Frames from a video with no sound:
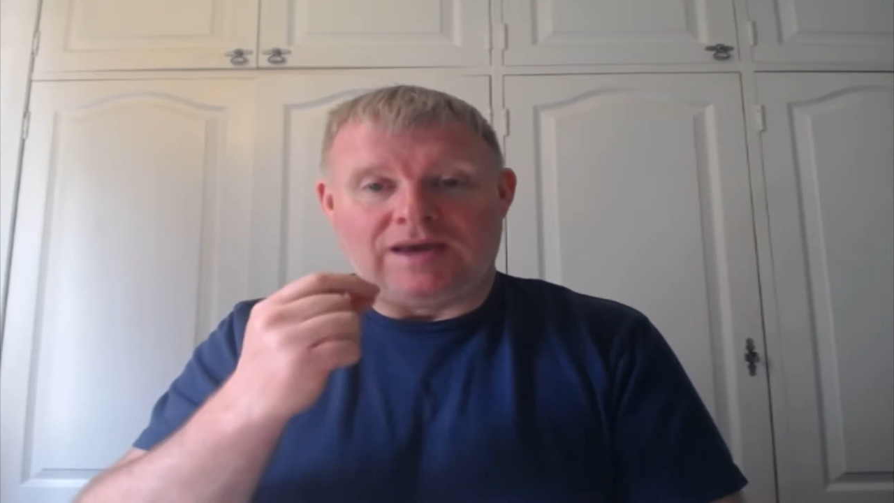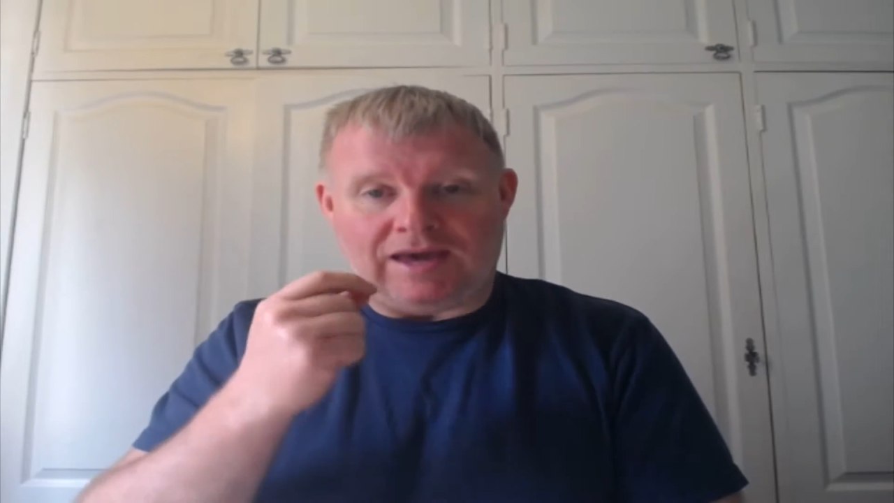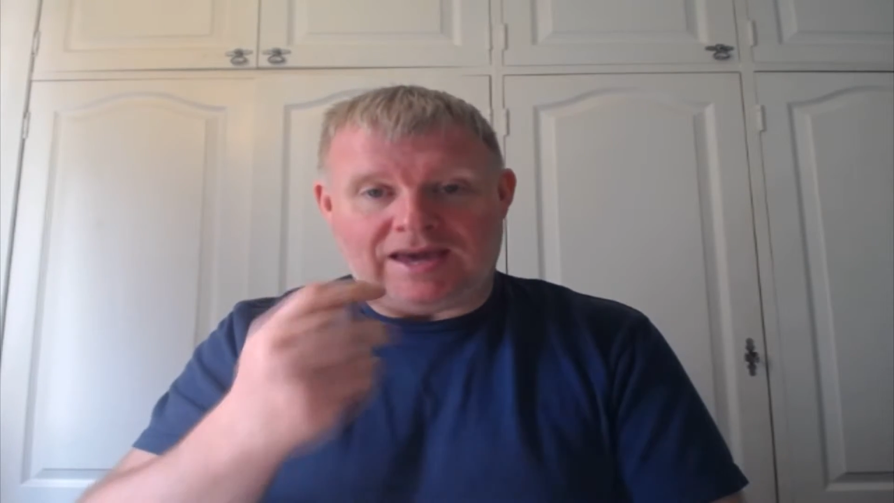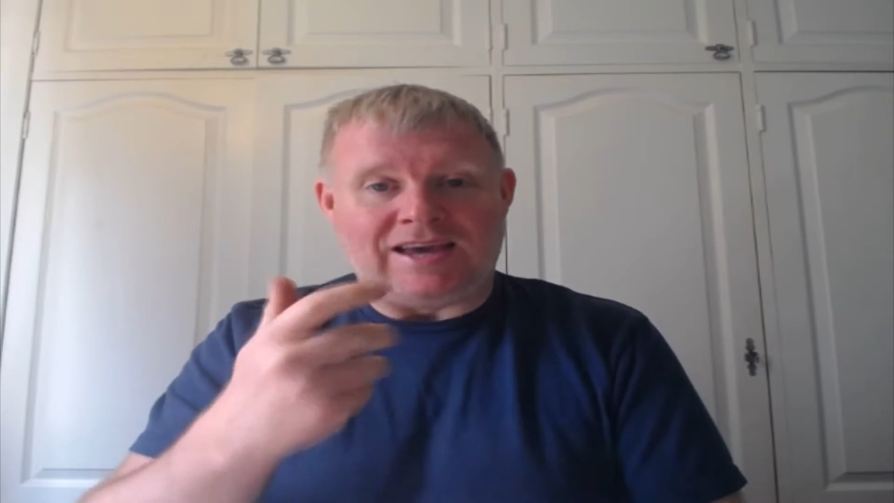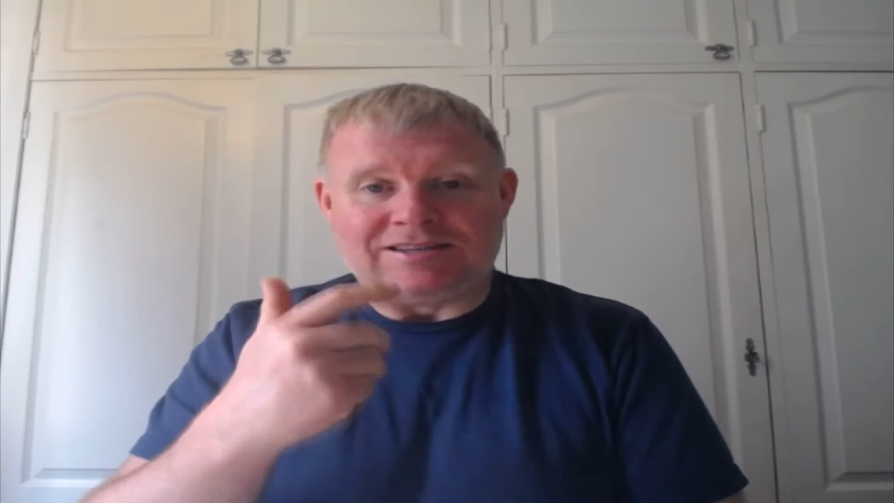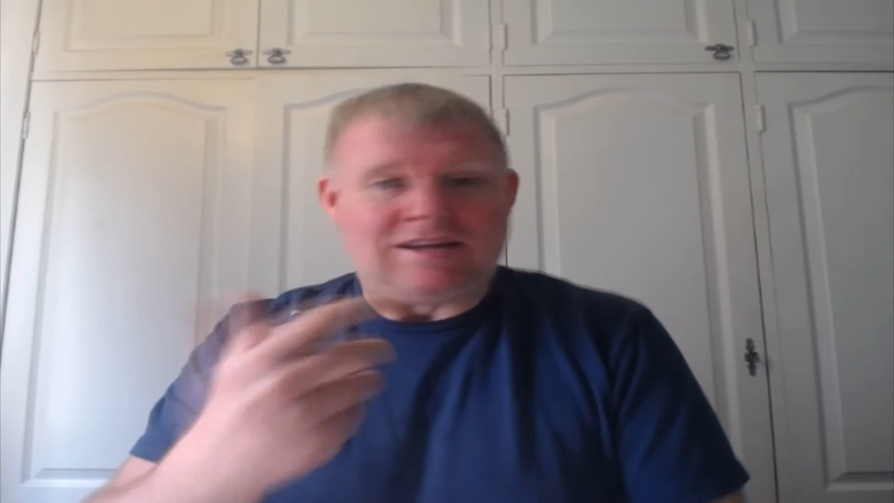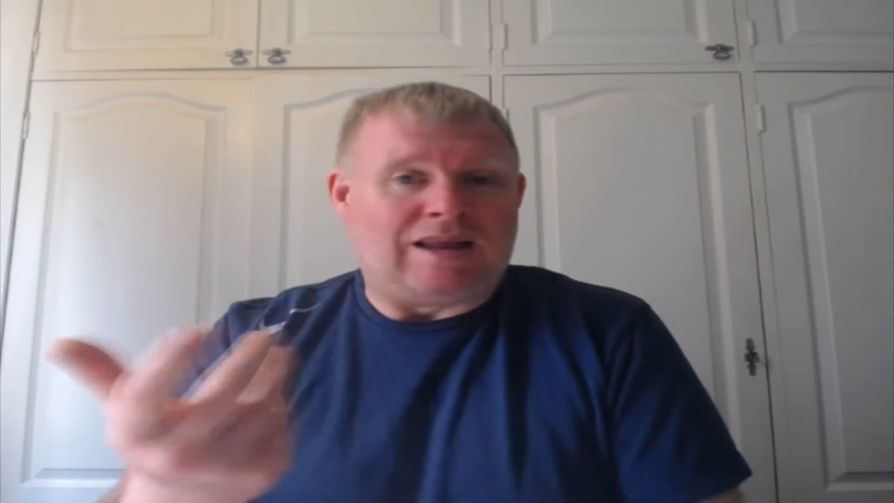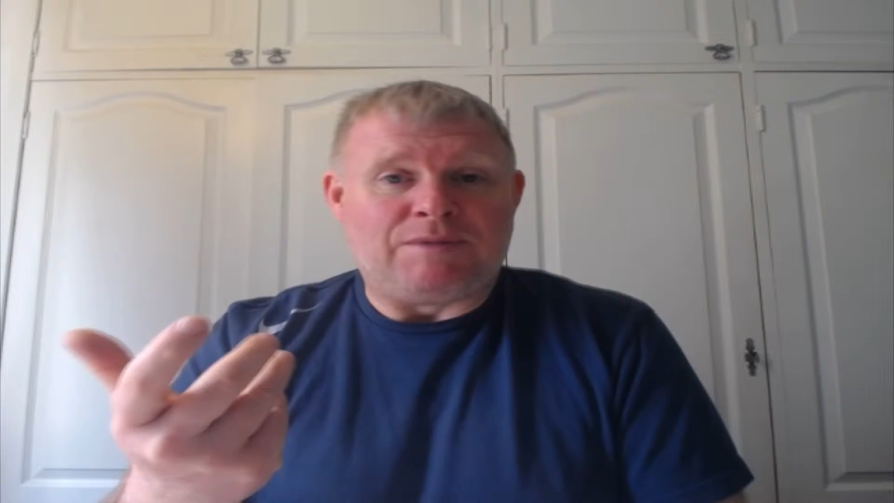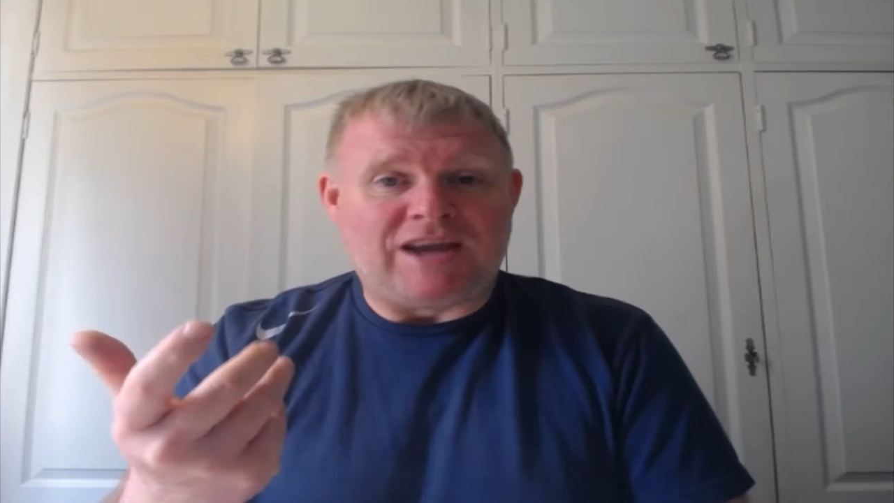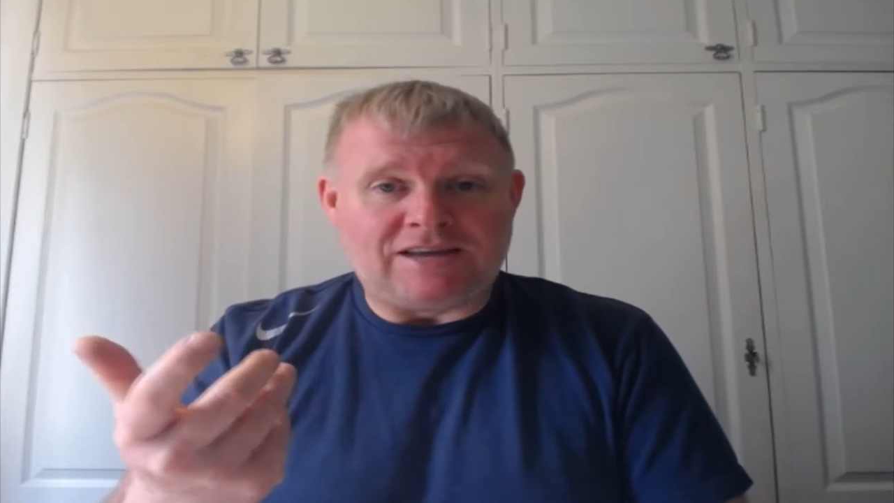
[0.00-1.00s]
It is a
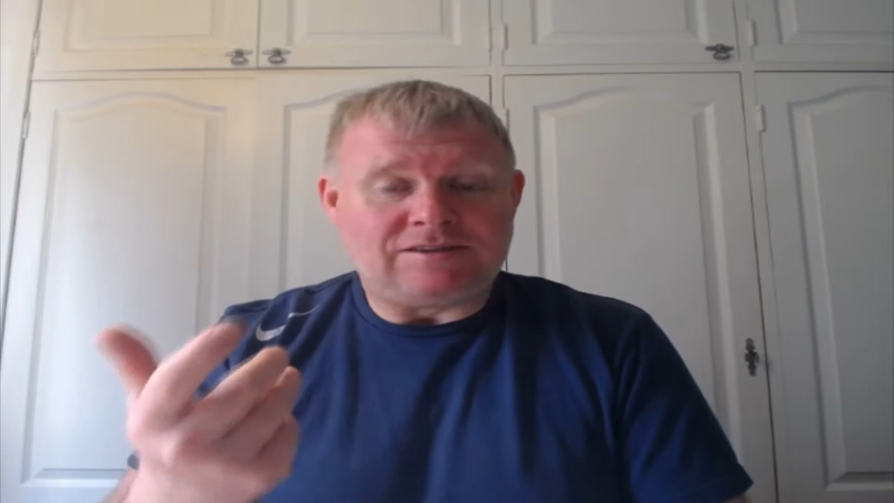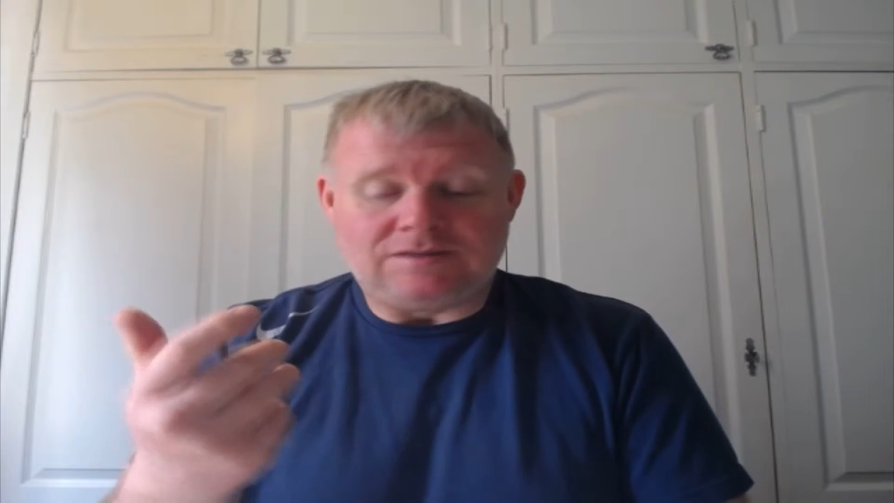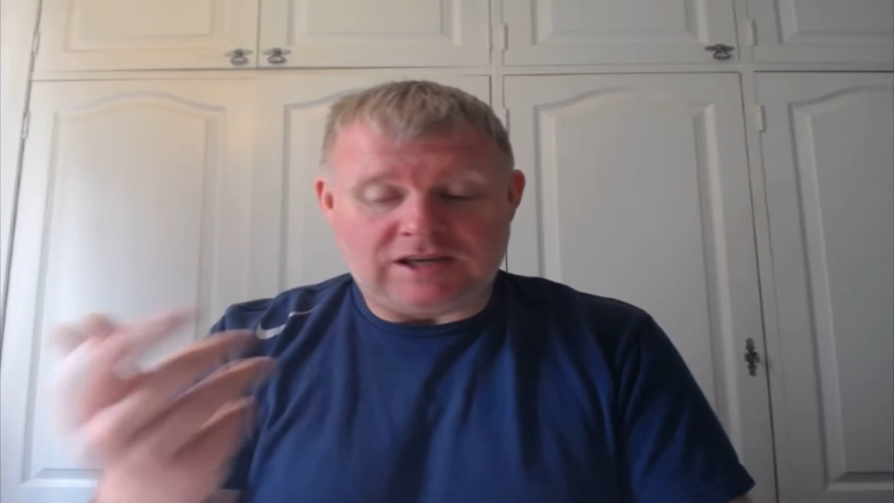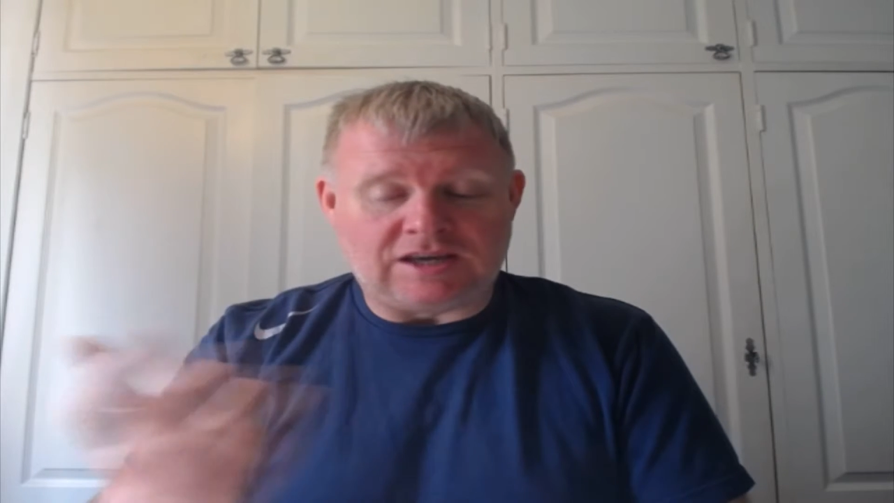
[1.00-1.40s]
lemonade. You